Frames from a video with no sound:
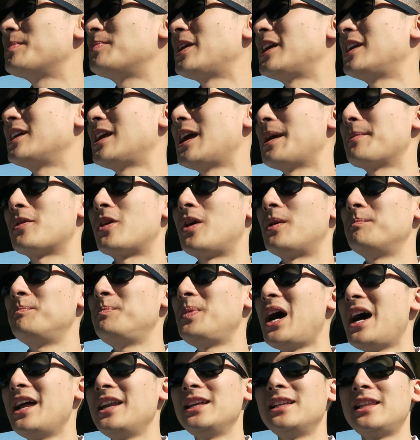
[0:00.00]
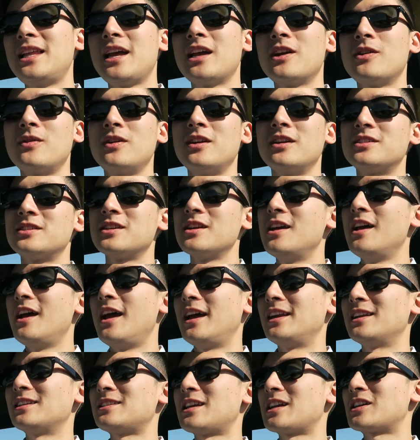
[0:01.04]
We played a game called Body Language,
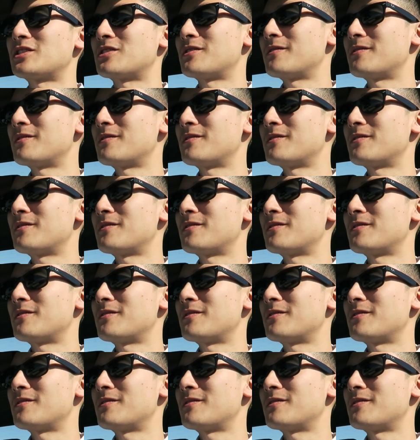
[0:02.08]
and it's like